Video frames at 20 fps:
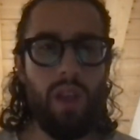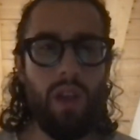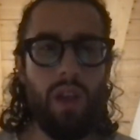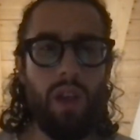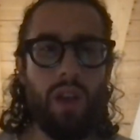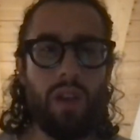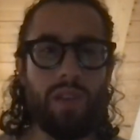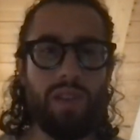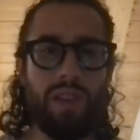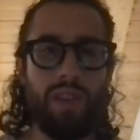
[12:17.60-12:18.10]

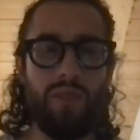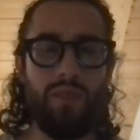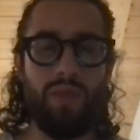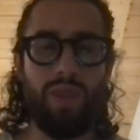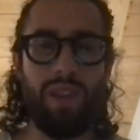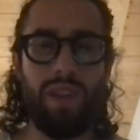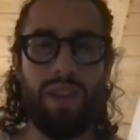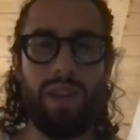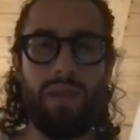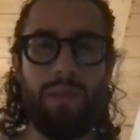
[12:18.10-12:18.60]
So that
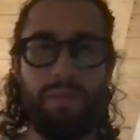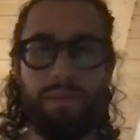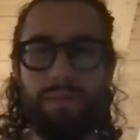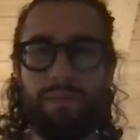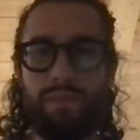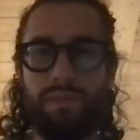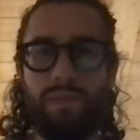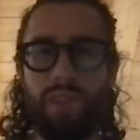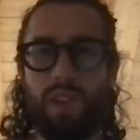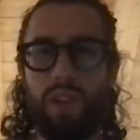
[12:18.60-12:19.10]
really,
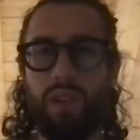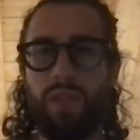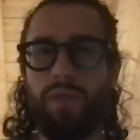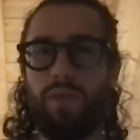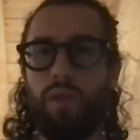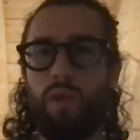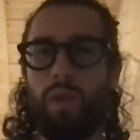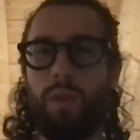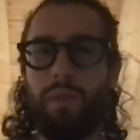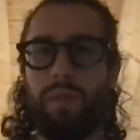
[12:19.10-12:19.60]
formed